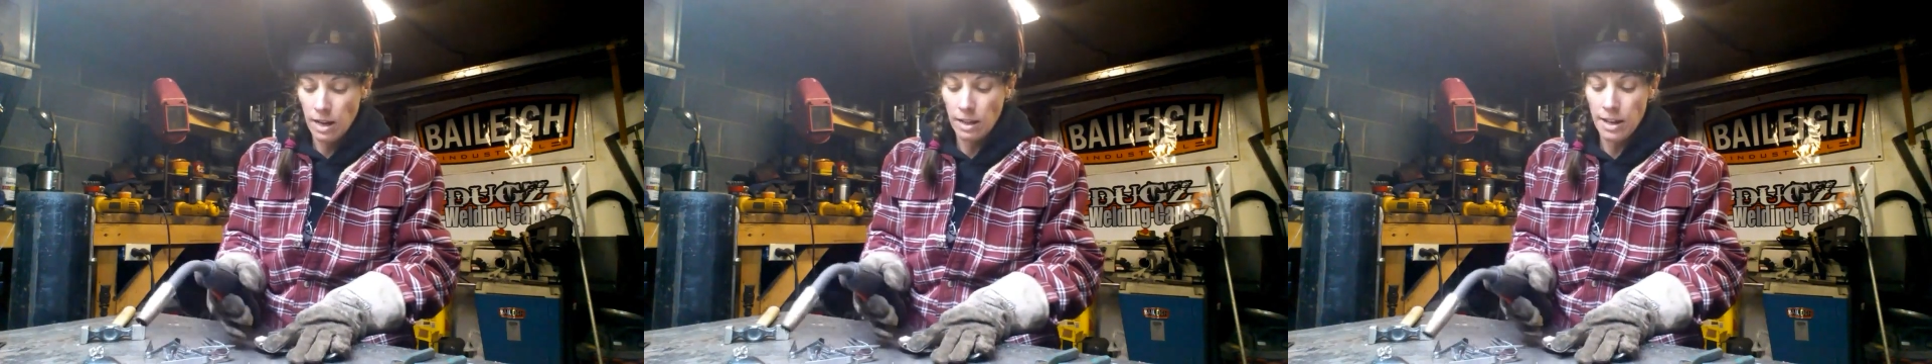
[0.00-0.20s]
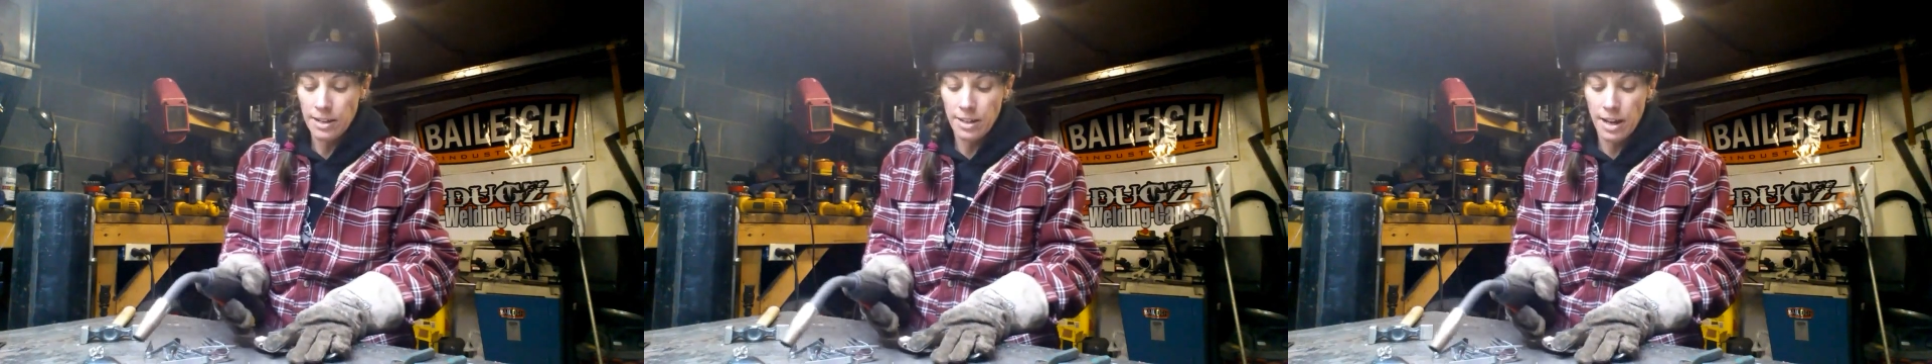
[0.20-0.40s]

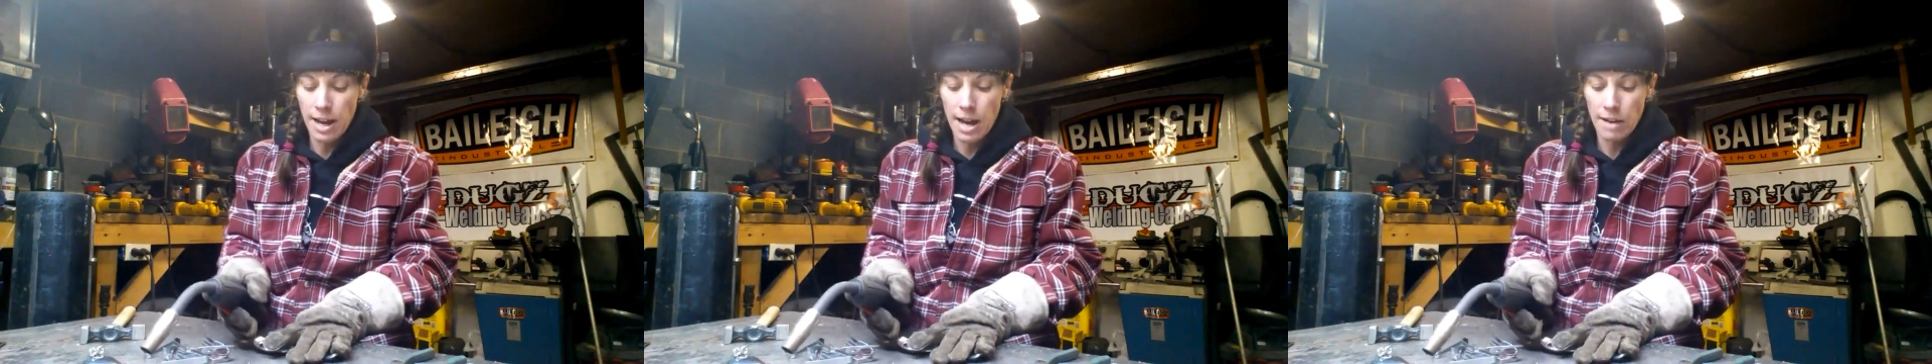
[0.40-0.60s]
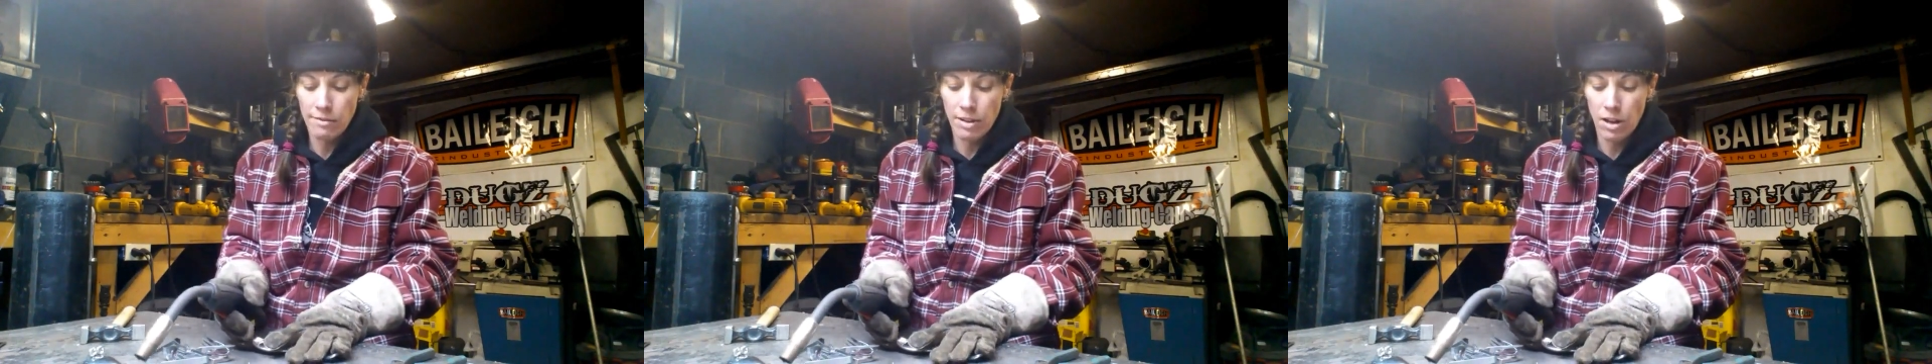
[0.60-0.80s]
I like to
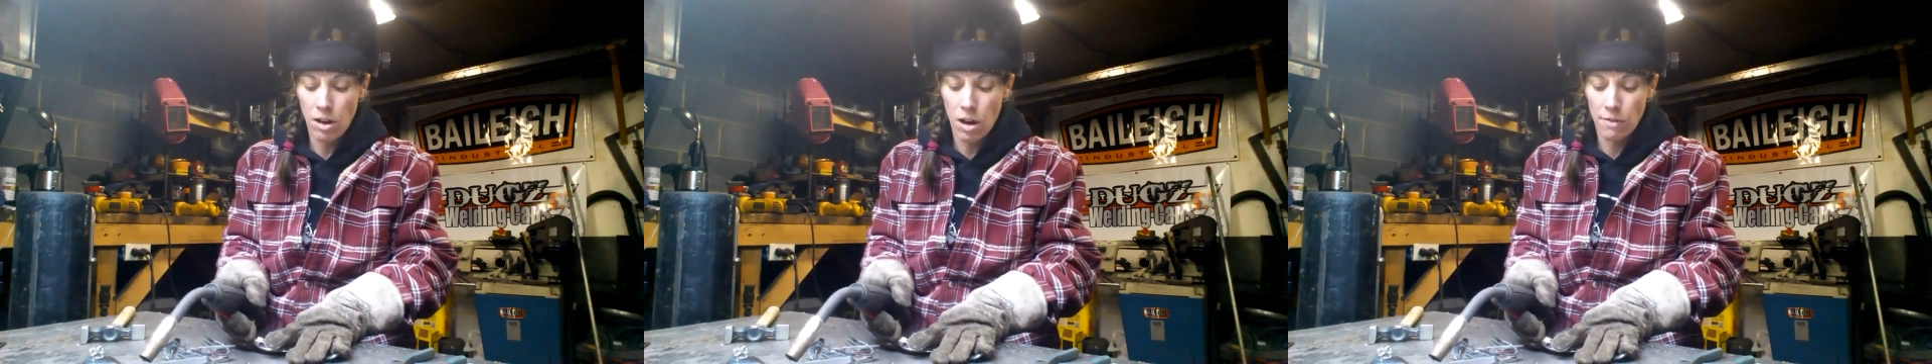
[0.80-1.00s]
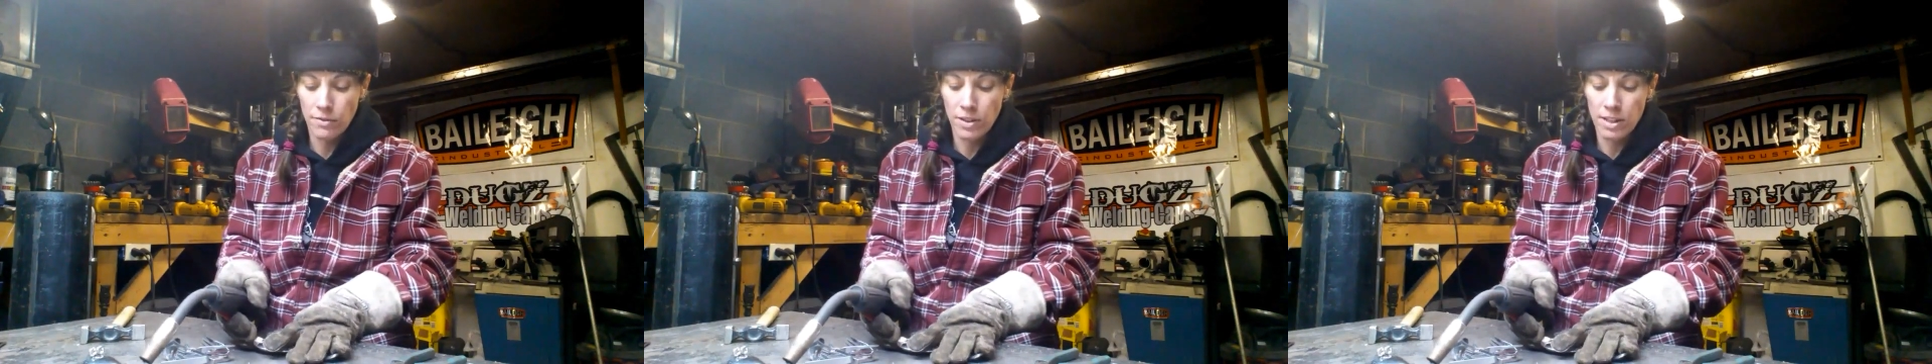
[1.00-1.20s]
have it
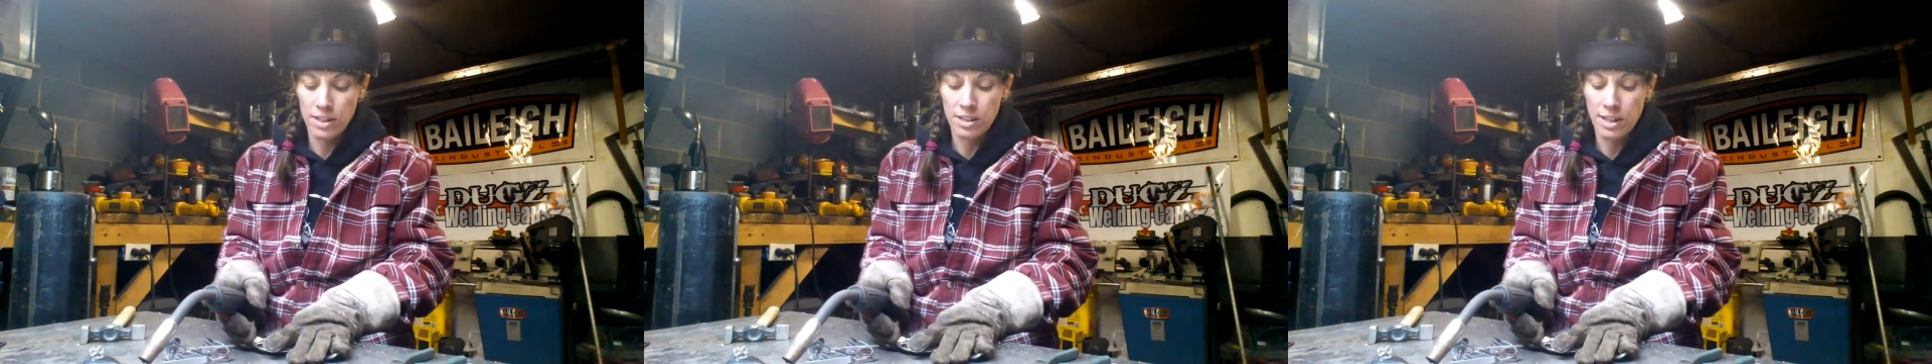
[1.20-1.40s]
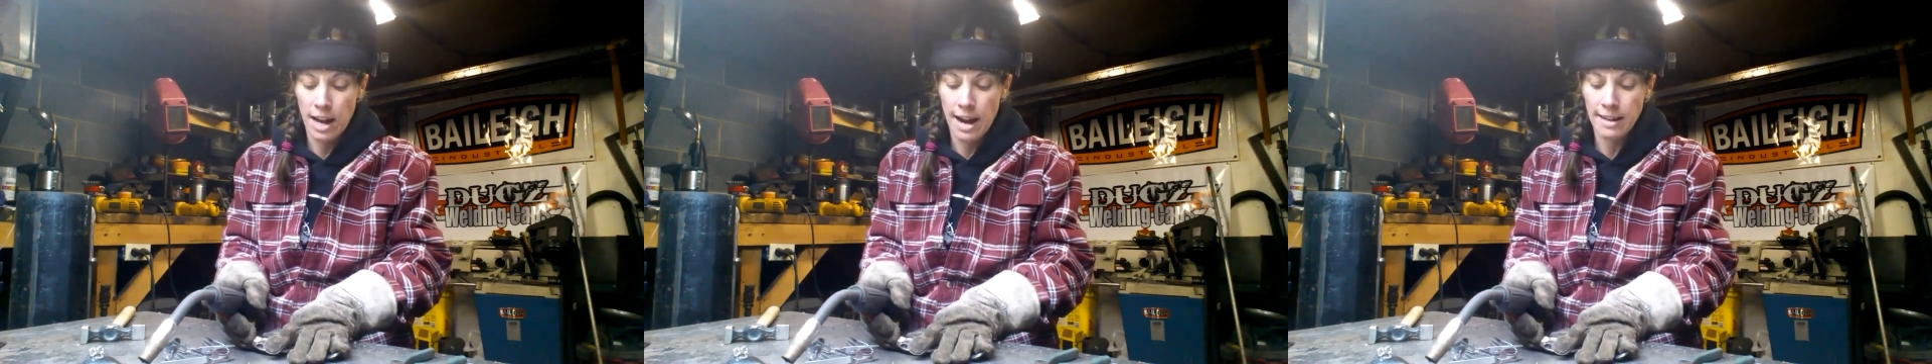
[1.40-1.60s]
off to the
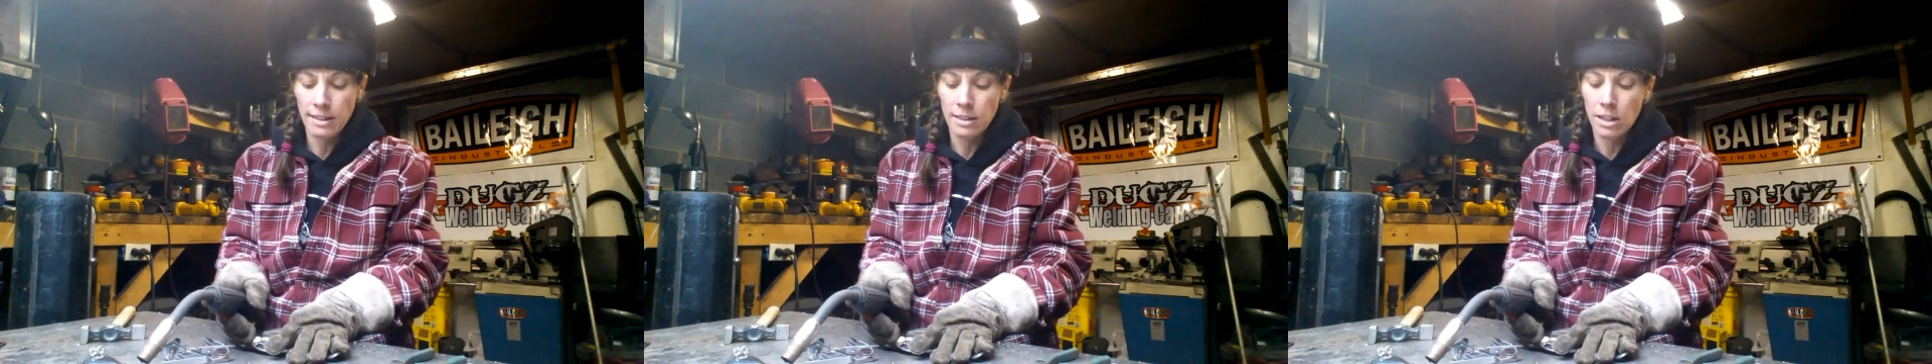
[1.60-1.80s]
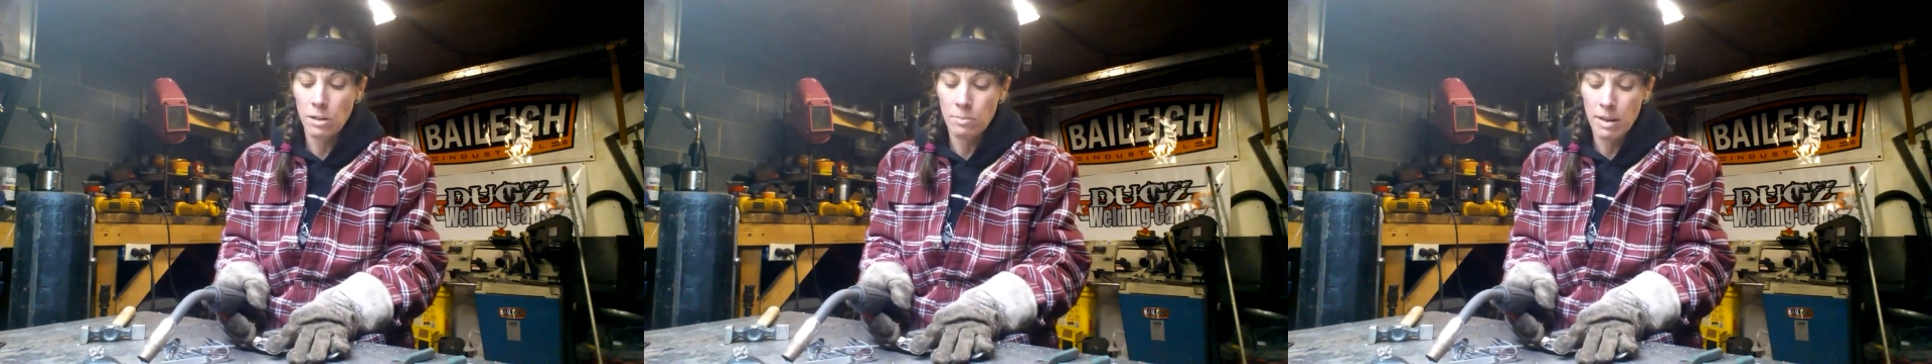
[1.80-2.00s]
side
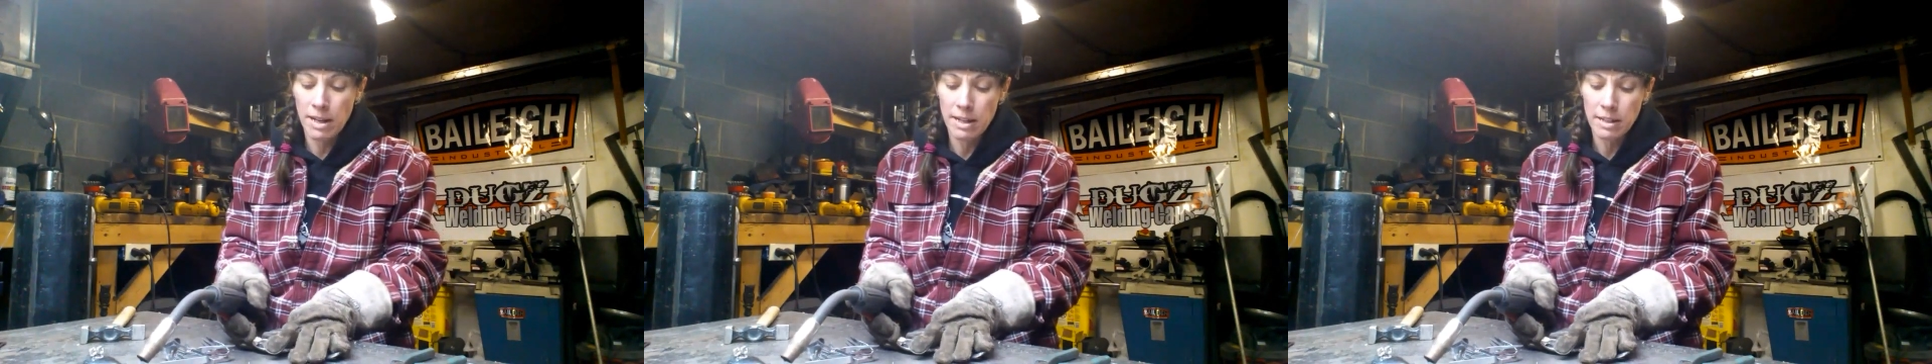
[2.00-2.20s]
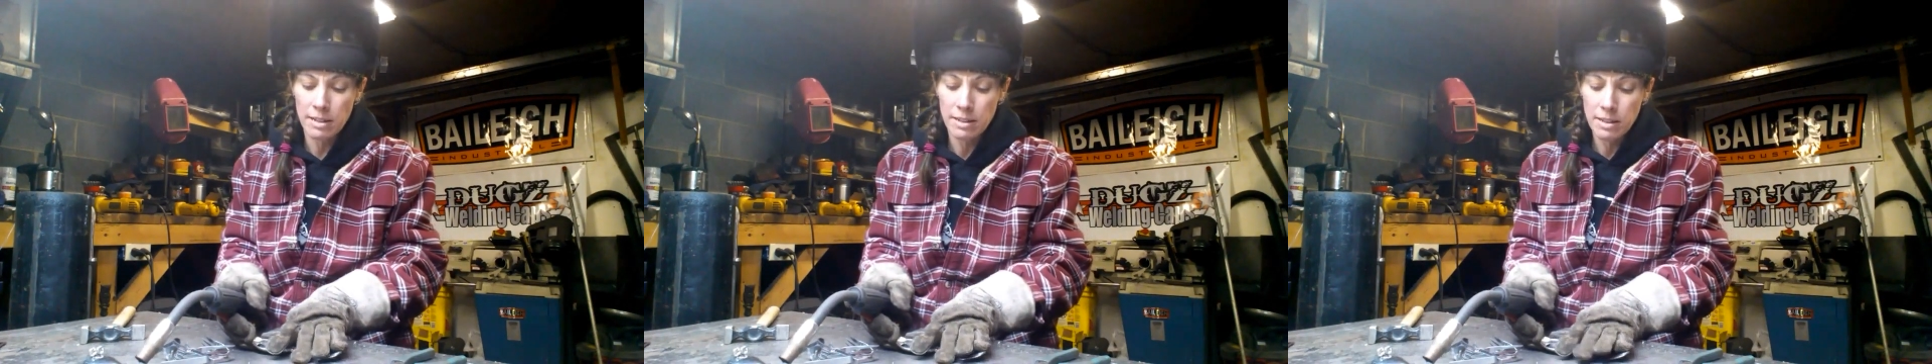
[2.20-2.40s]
a little
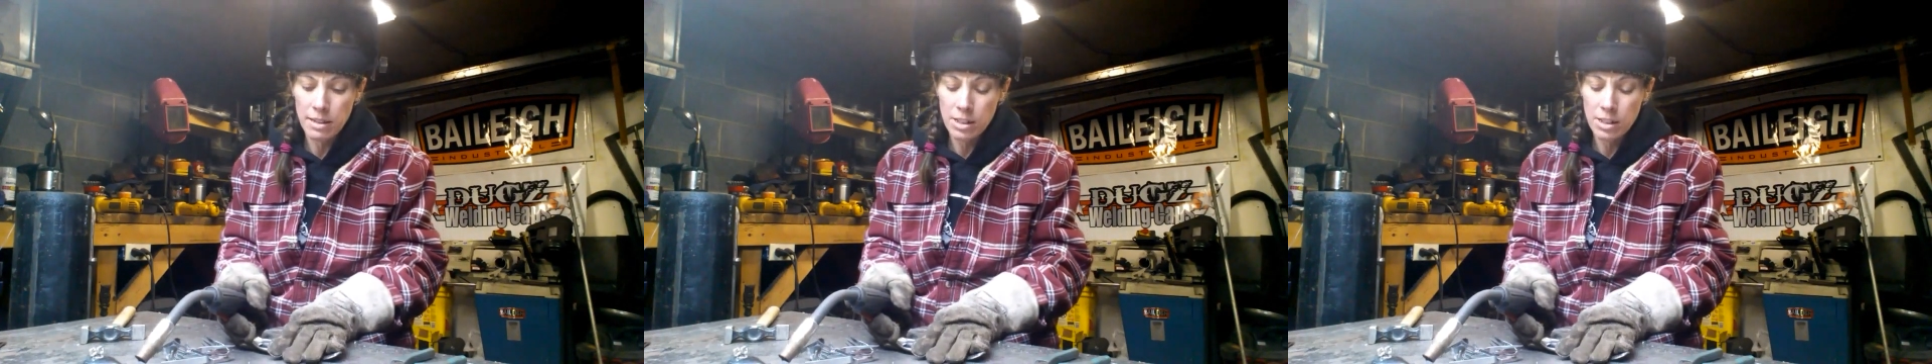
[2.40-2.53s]
bit